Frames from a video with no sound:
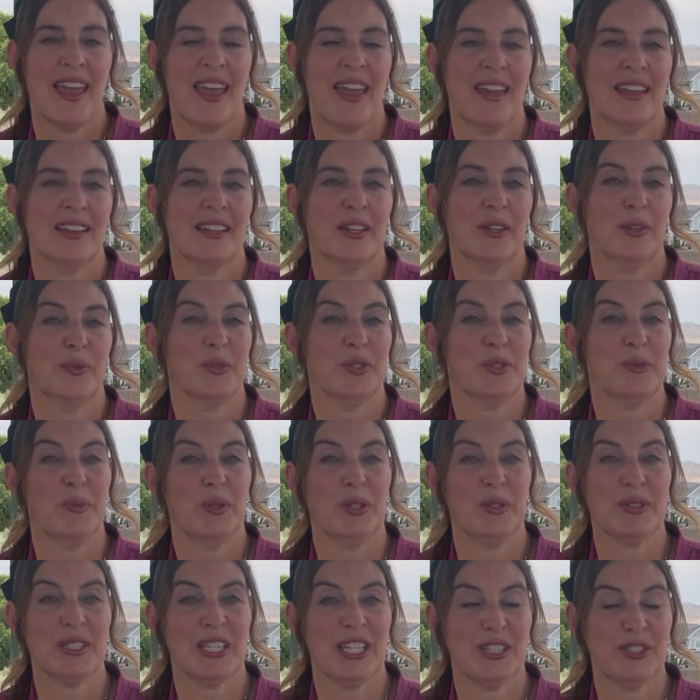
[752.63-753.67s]
And it was
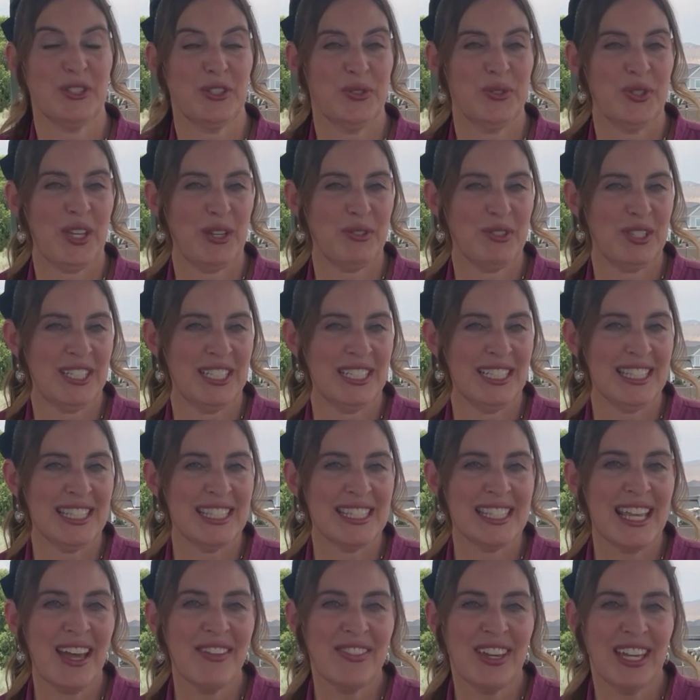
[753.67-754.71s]
built in
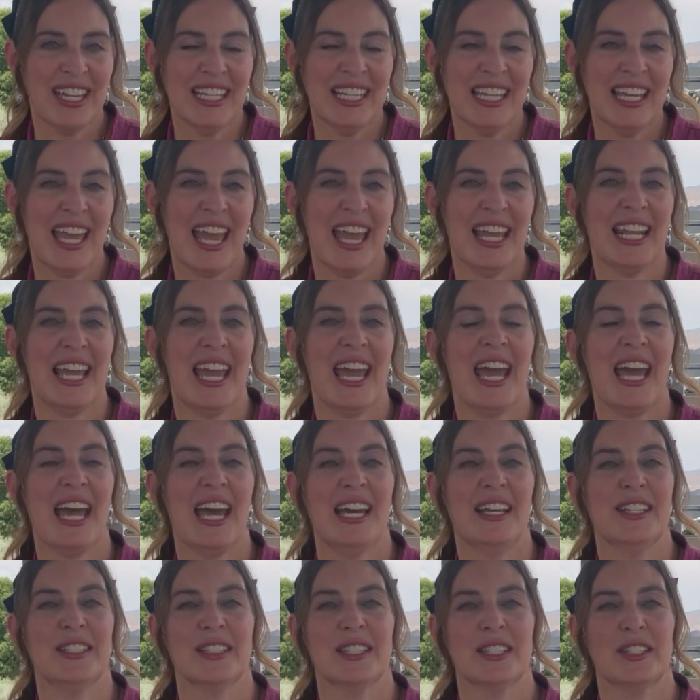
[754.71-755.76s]
2007, and it
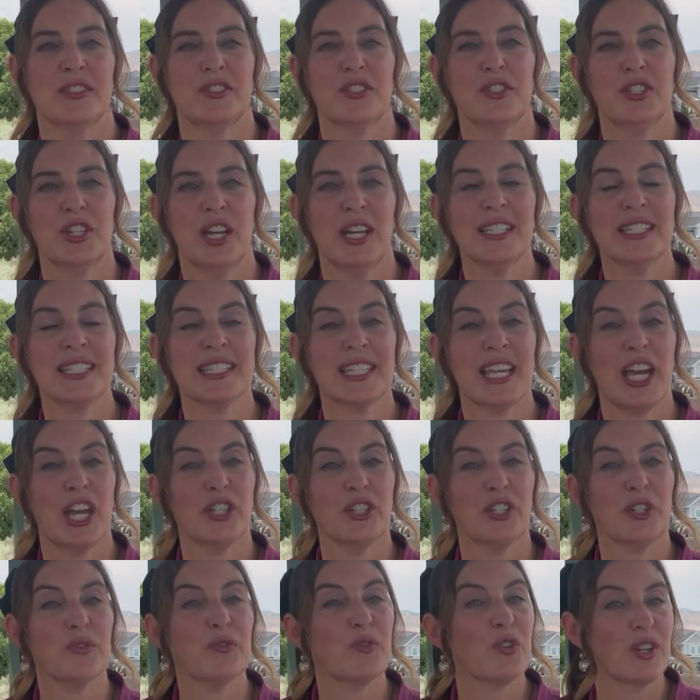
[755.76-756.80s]
has just
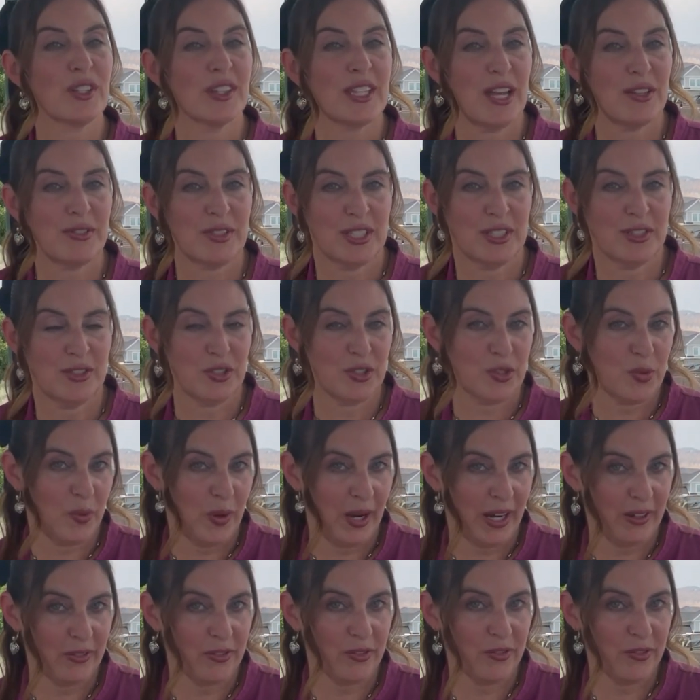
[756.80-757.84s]
under 4,000
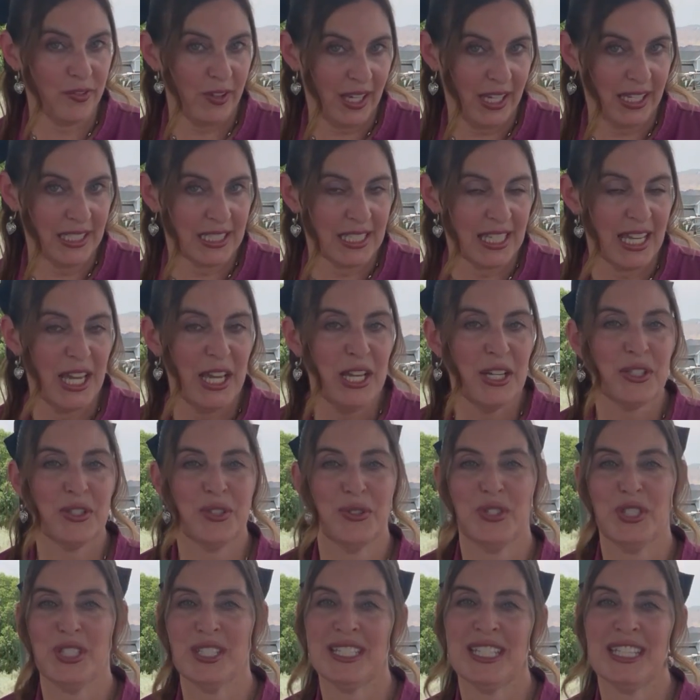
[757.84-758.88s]
square feet.
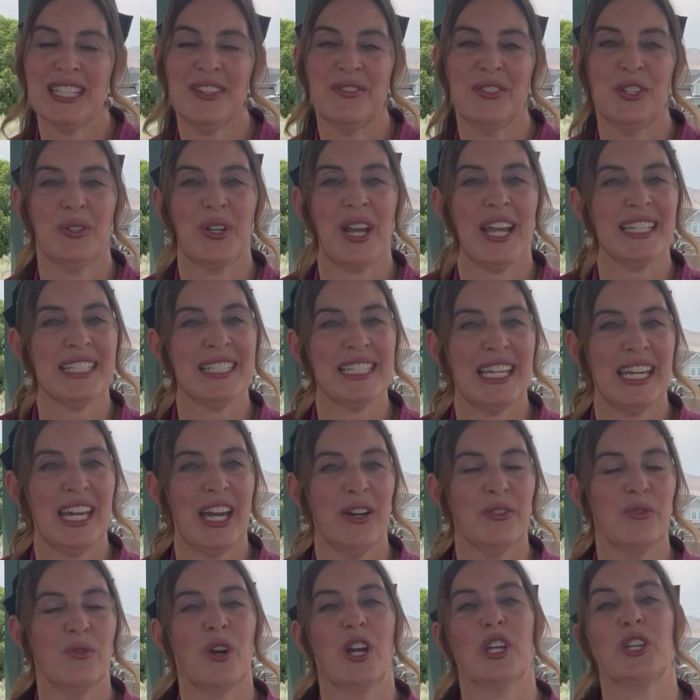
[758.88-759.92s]
So just to give you an idea
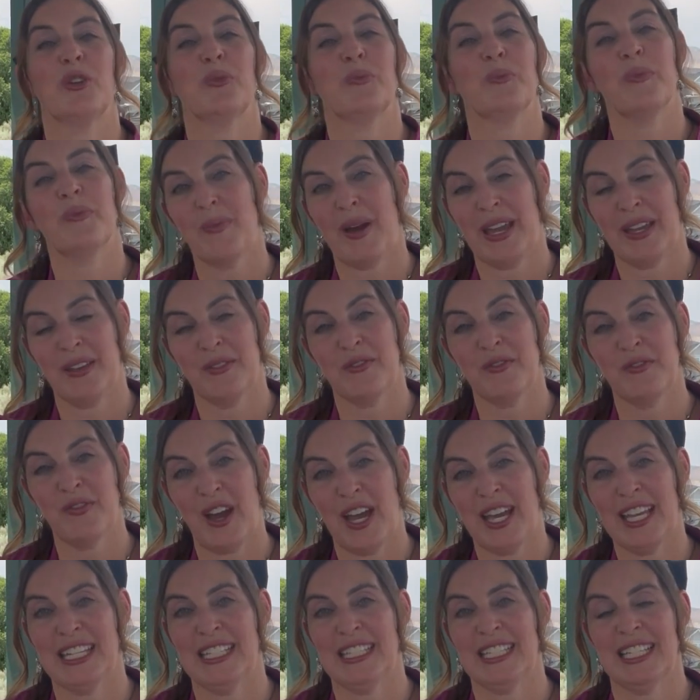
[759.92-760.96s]
of what you might
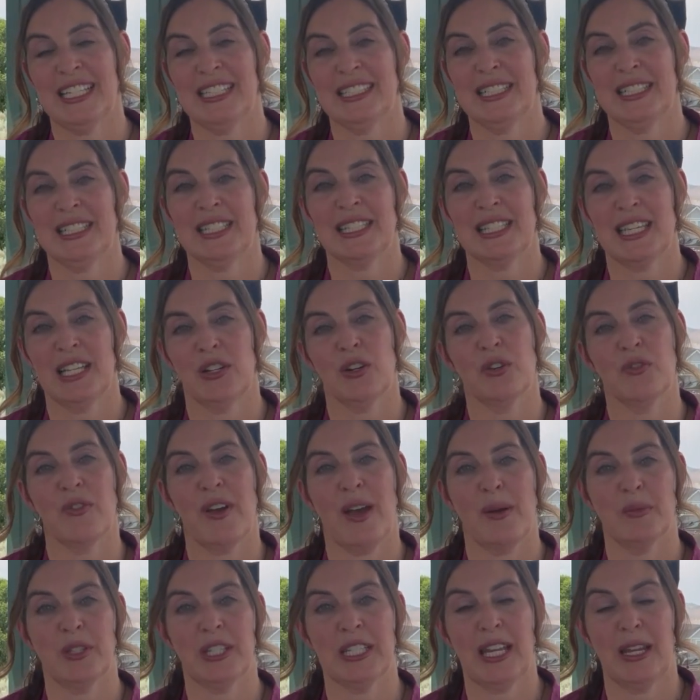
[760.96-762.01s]
find in this single
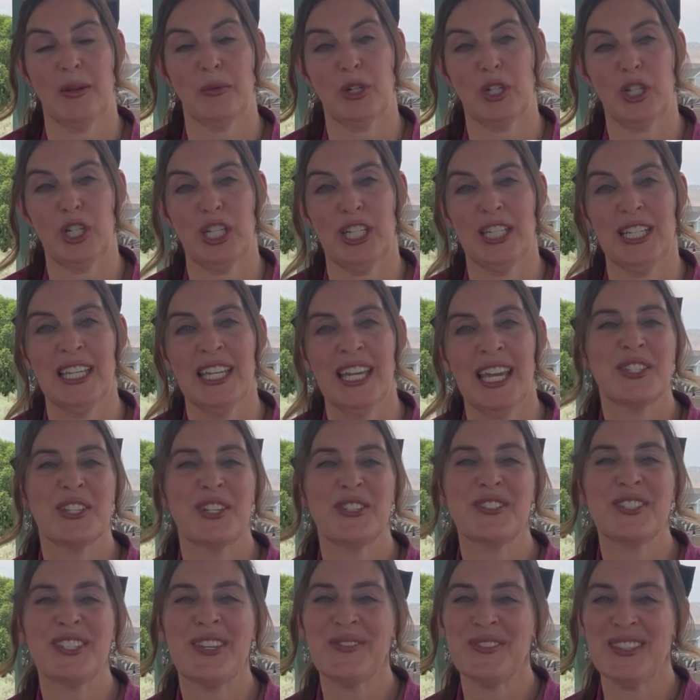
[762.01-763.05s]
family neighborhood.
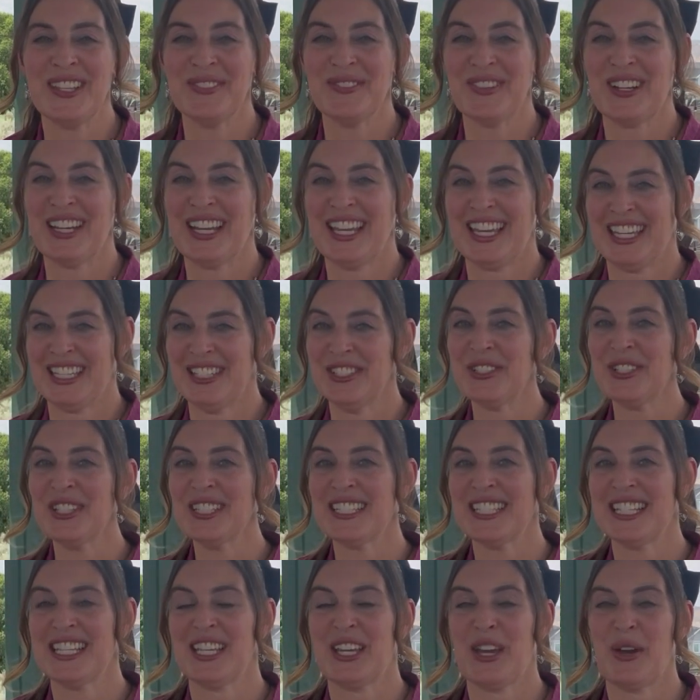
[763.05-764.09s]
So something very
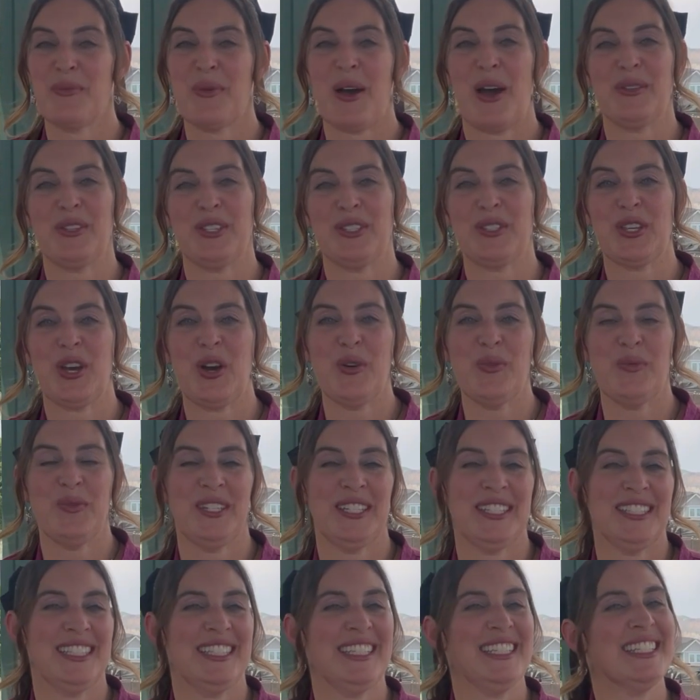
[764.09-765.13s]
interesting about this home
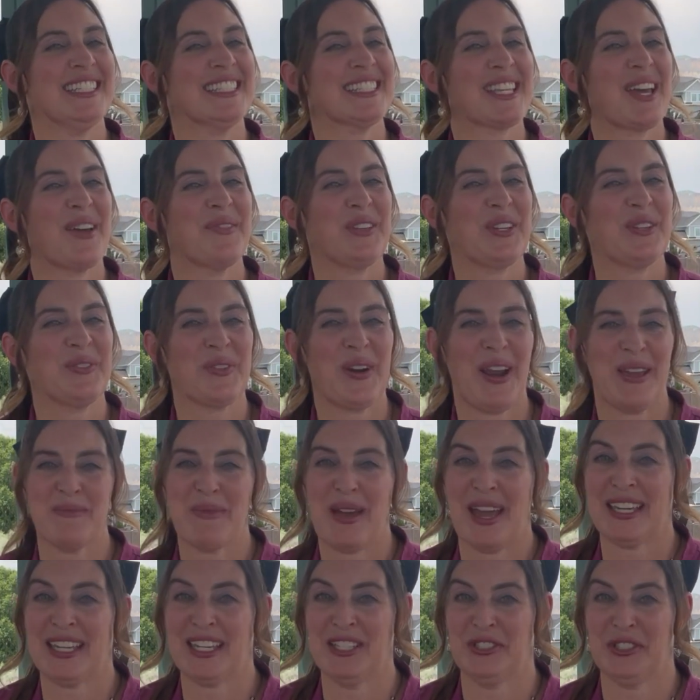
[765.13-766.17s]
is that it is coming right
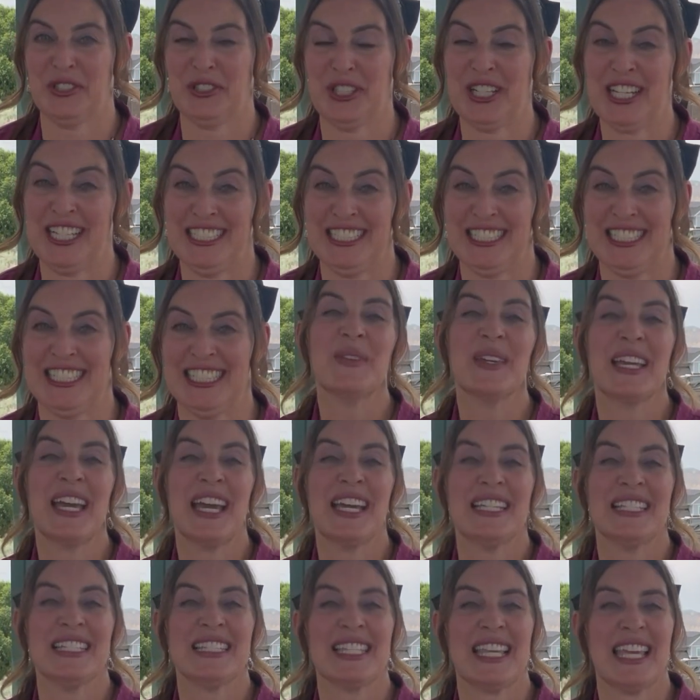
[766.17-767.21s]
back into trend
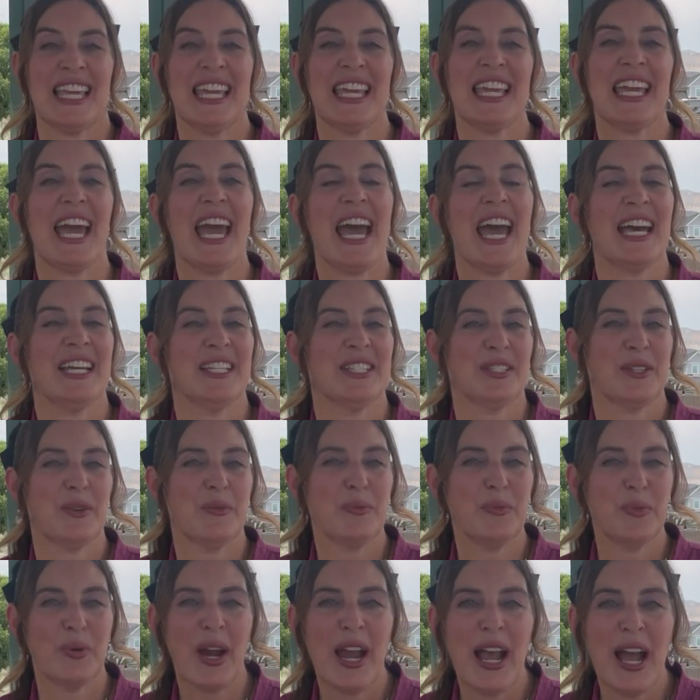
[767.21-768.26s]
because it has
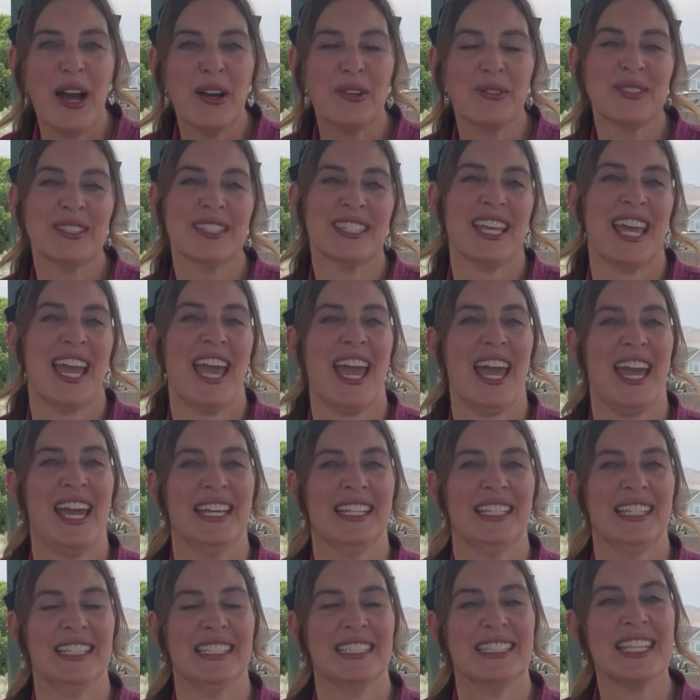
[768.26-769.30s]
browns
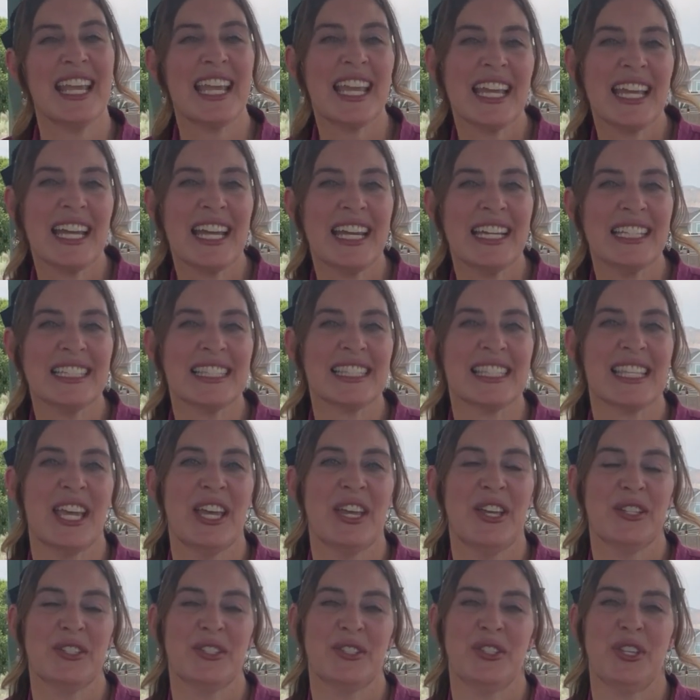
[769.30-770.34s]
and tans.
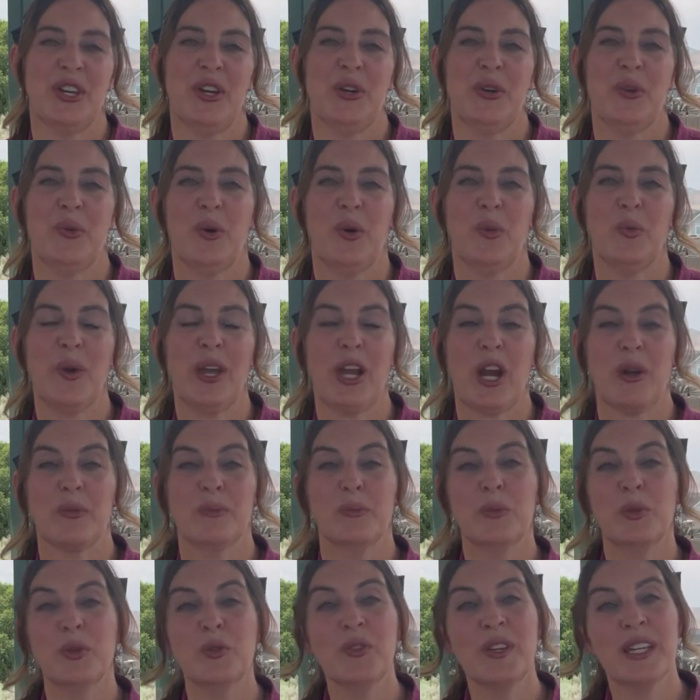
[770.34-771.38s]
So we are
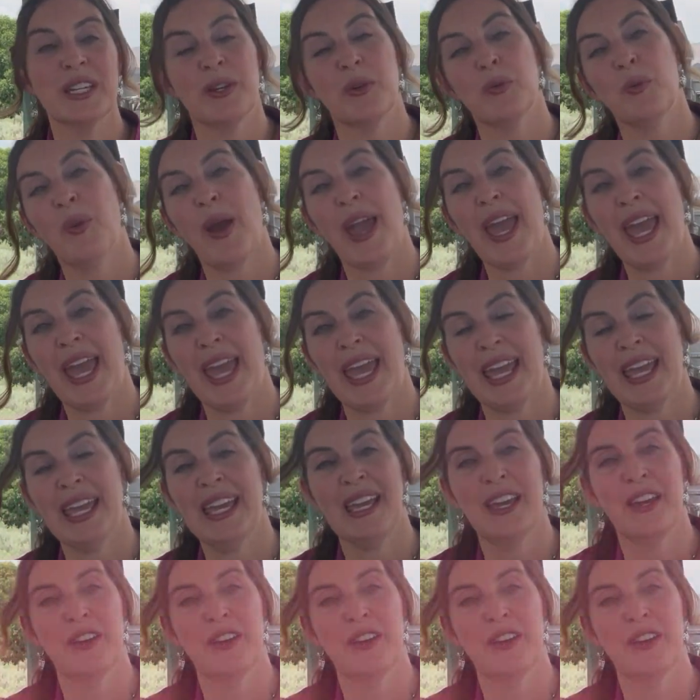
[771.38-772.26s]
moving away